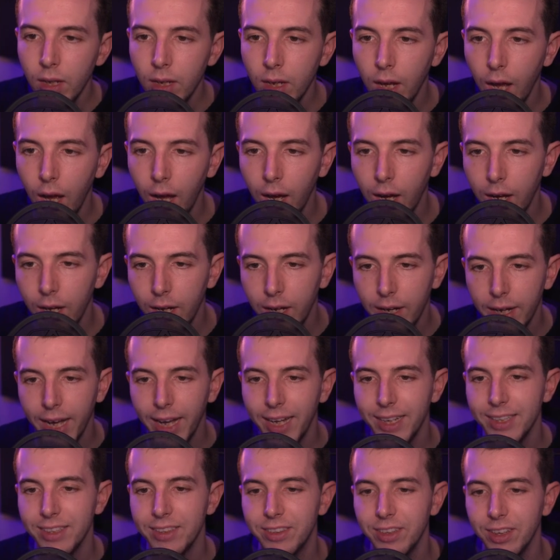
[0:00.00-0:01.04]

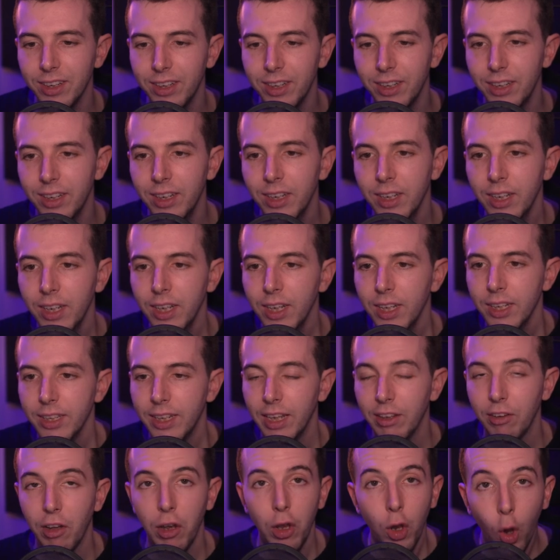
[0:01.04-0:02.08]
And
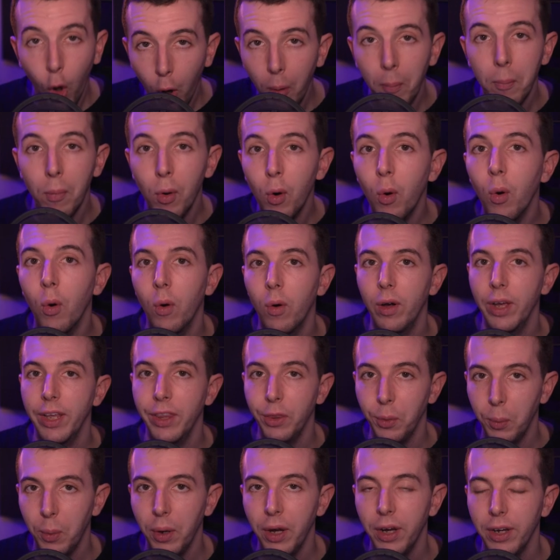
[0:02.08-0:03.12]
there's a lot more in
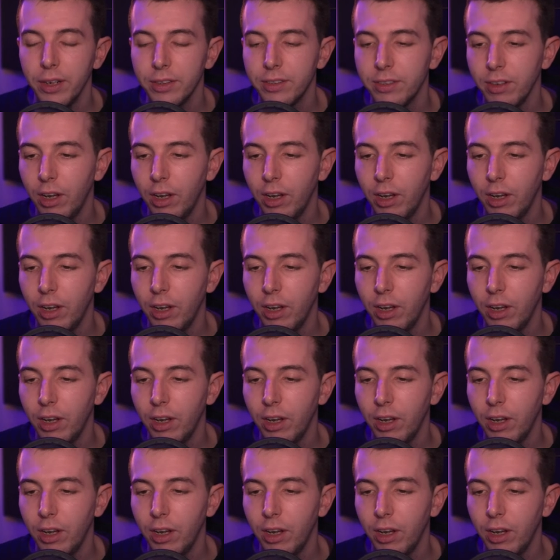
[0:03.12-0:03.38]
the works.